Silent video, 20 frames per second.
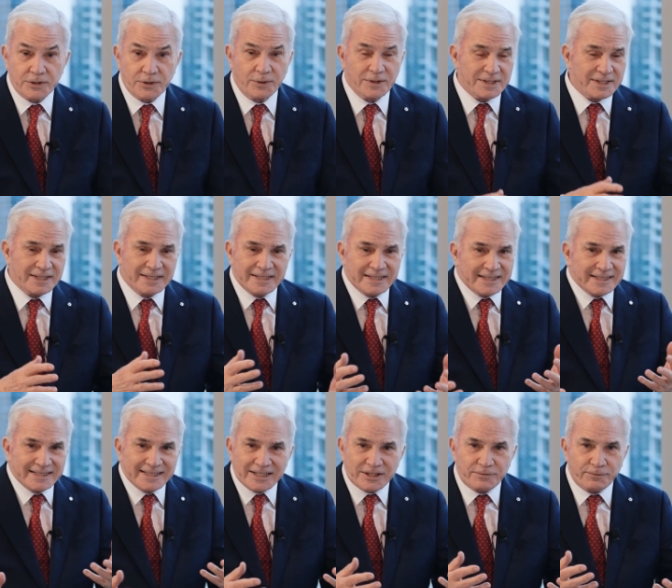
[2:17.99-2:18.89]
So
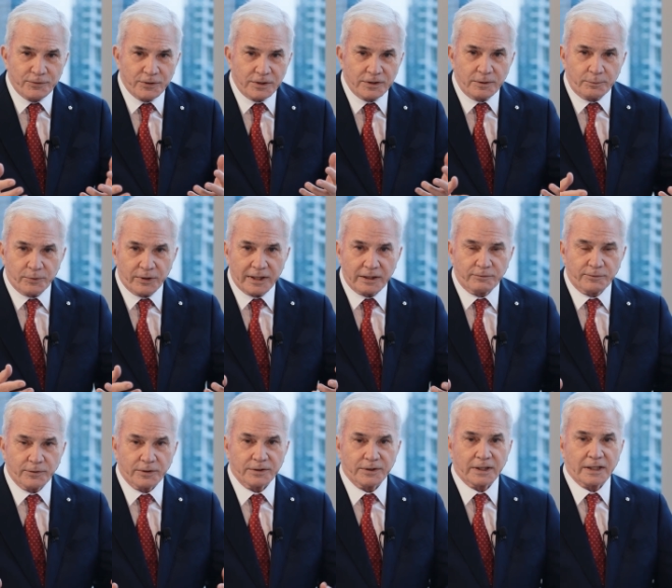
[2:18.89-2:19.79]
it's foot on the brake,
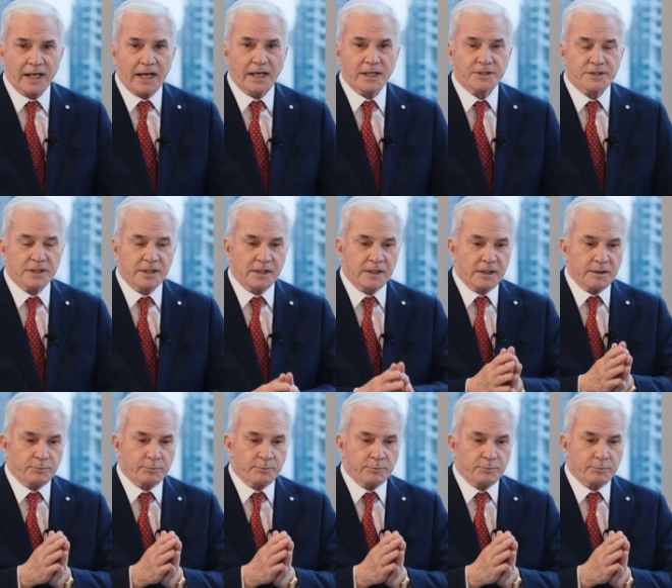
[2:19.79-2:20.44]
foot on the gas.